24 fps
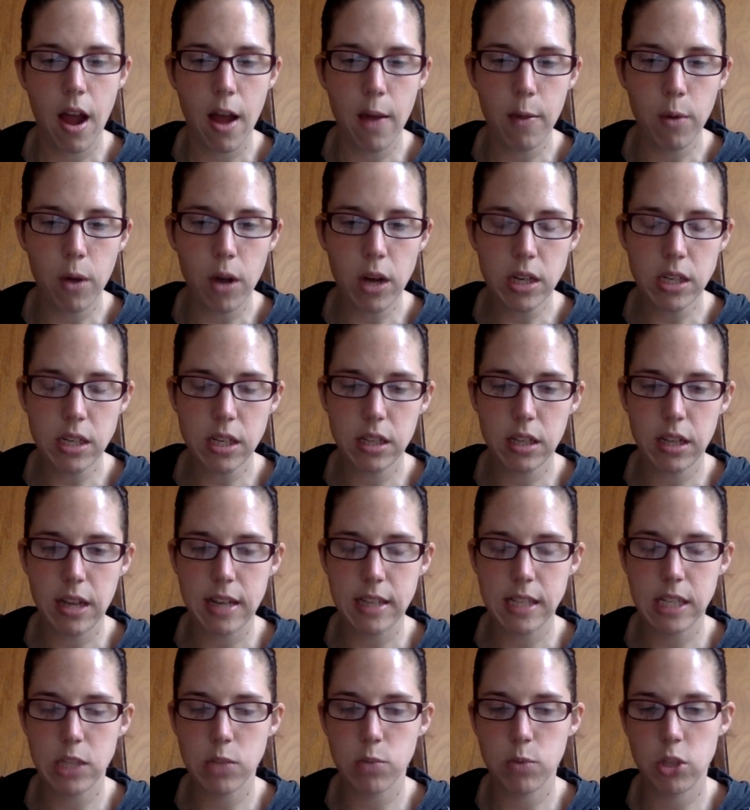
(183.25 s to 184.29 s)
I walked to
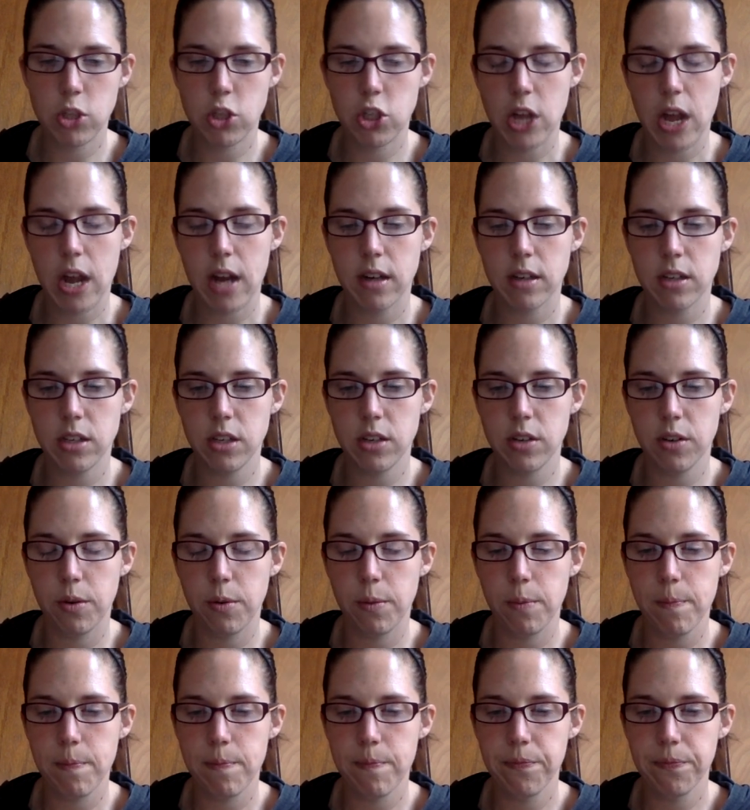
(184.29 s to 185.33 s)
classes with Jack
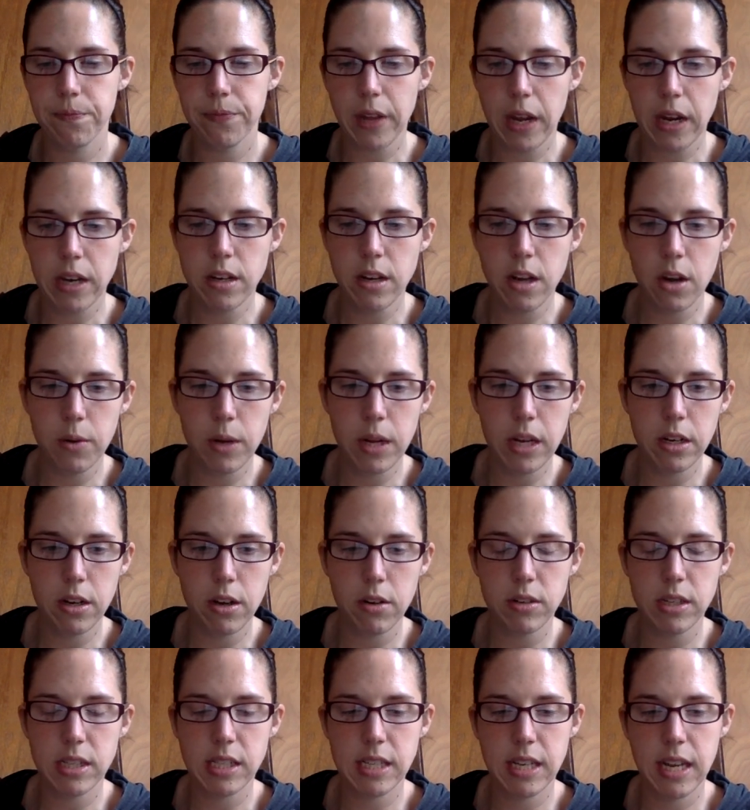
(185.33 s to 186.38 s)
too. I know he
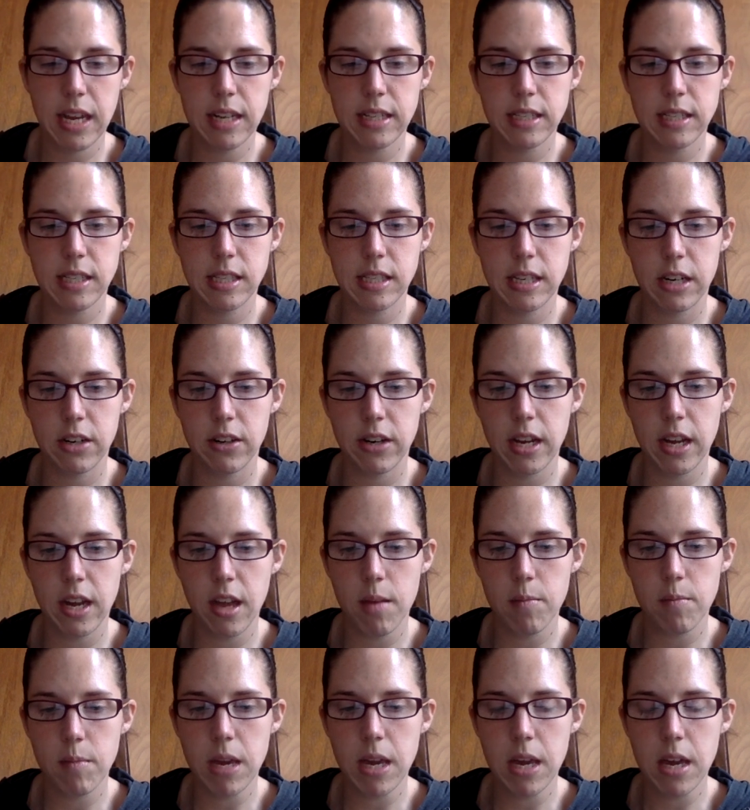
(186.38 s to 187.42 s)
noticed kids staring
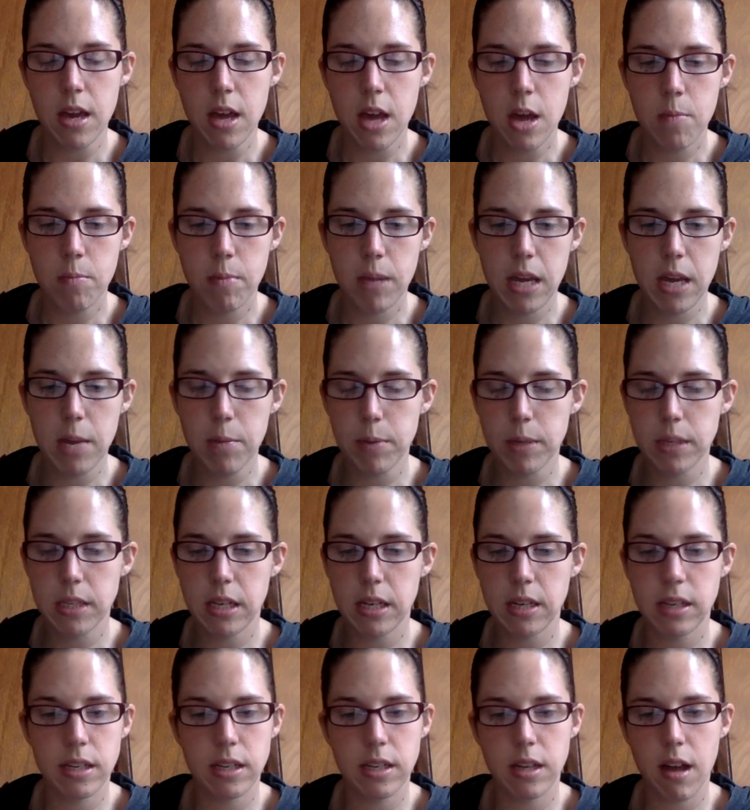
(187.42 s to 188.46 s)
at me, but he
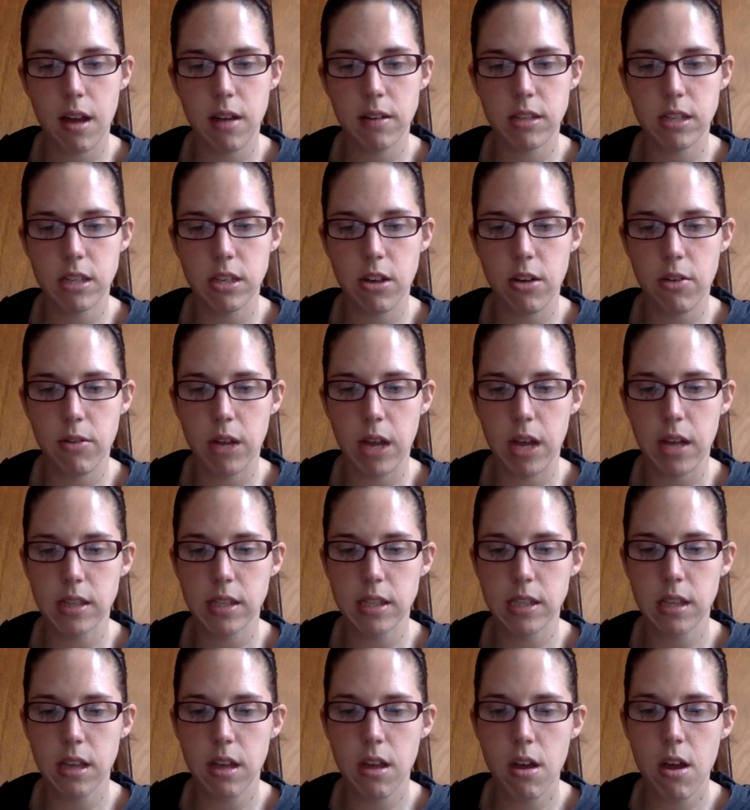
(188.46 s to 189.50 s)
pretended not to
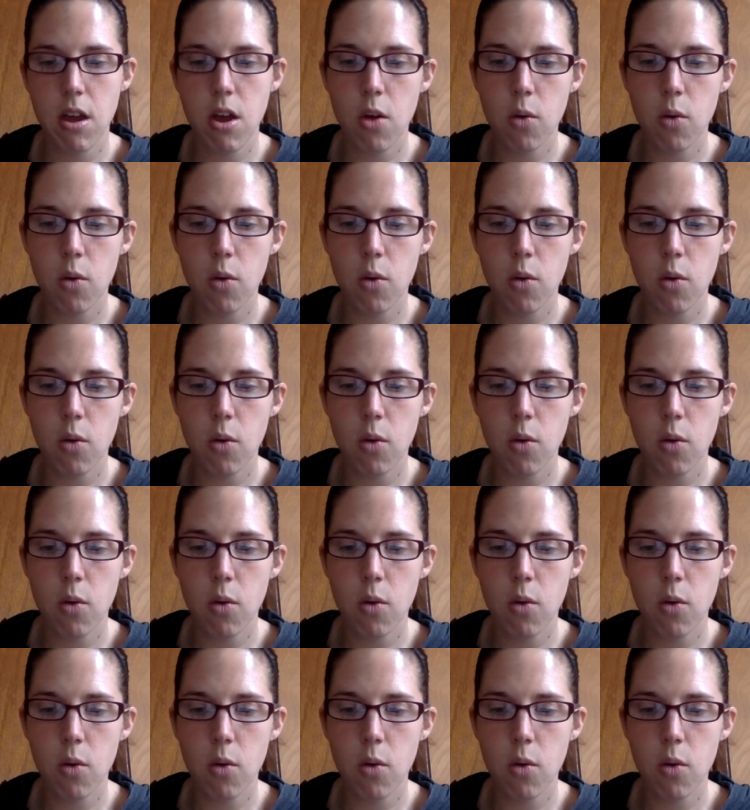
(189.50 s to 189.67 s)
notice.